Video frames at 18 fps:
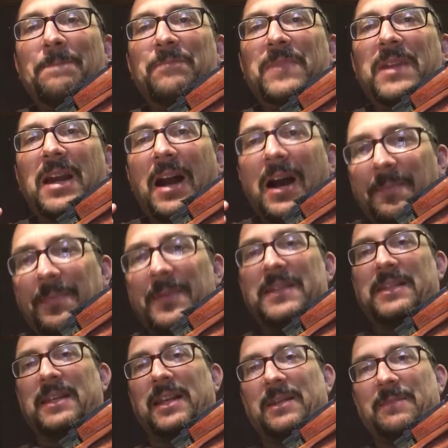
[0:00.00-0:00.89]

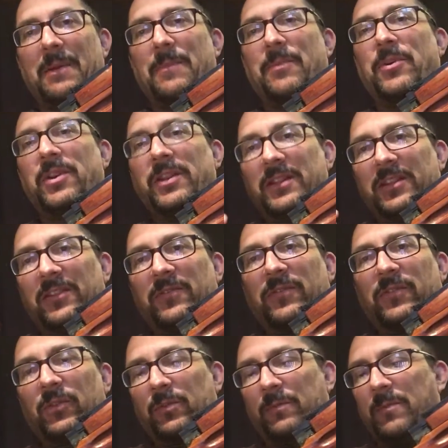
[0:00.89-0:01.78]
compensating by putting these
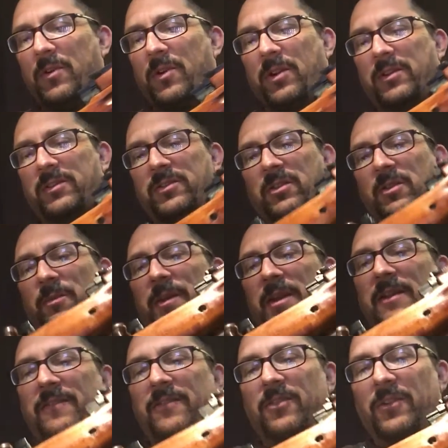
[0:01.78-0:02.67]
flute marks or
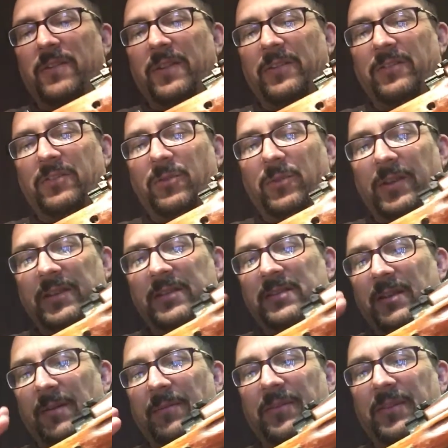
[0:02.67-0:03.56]
whatever, or they're doing
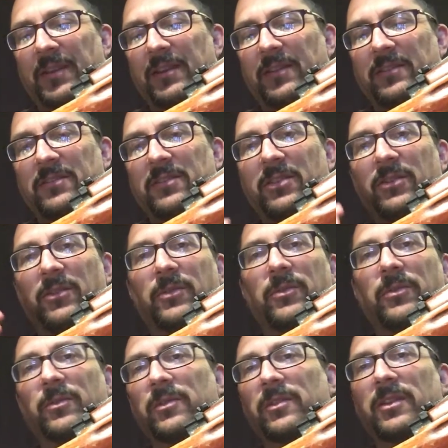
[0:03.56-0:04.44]
something
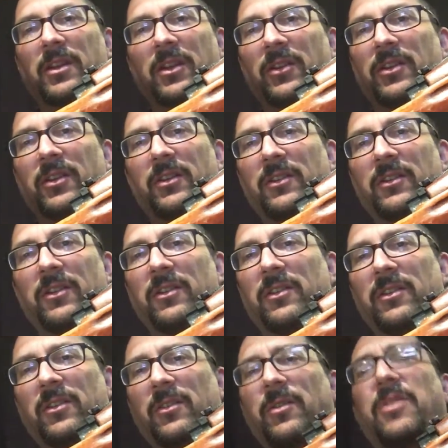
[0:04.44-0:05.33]
to,
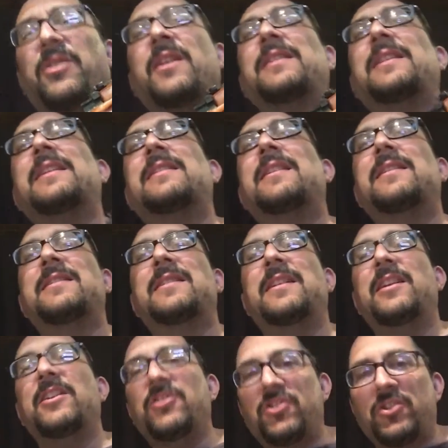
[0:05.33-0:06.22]
you'd think that there's
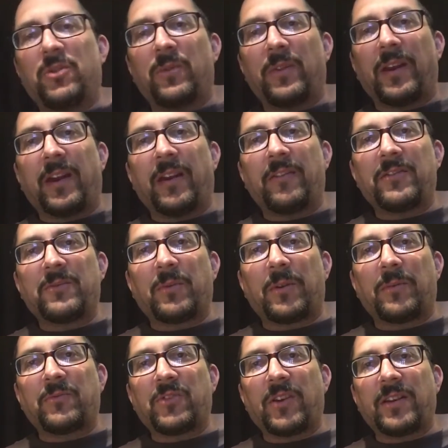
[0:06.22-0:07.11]
an issue there, is
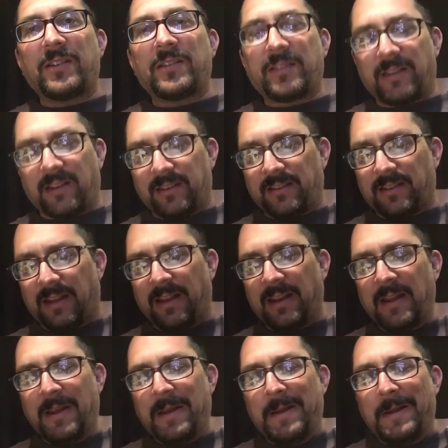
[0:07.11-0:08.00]
what I'm trying to say, is that
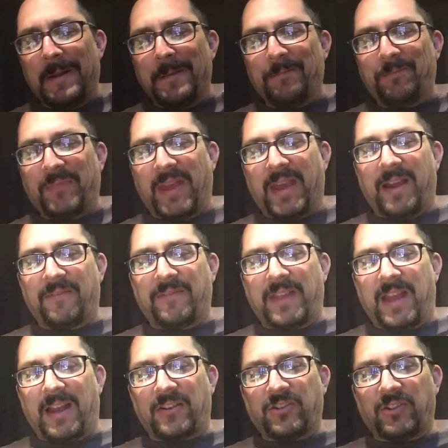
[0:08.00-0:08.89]
they have
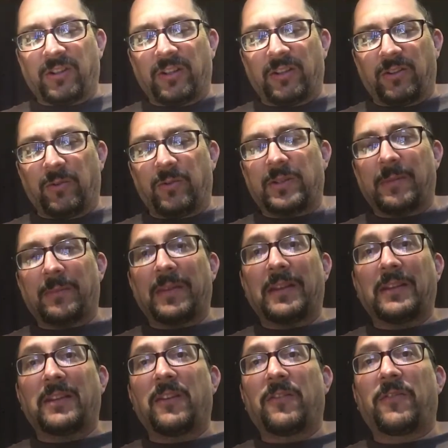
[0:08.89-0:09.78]
to actually do
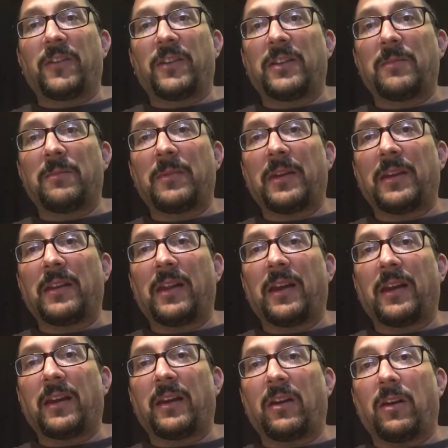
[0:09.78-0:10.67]
something different to be
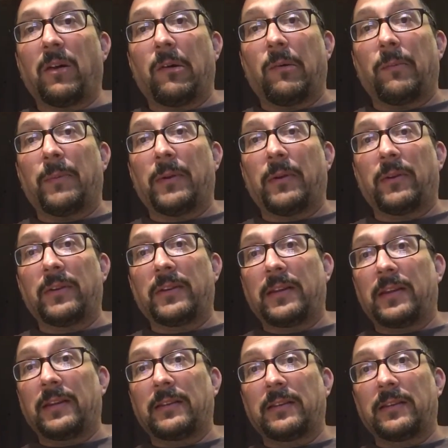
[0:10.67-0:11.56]
like, in order
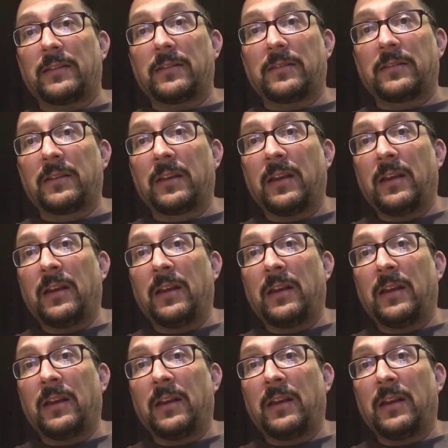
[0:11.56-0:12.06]
to get these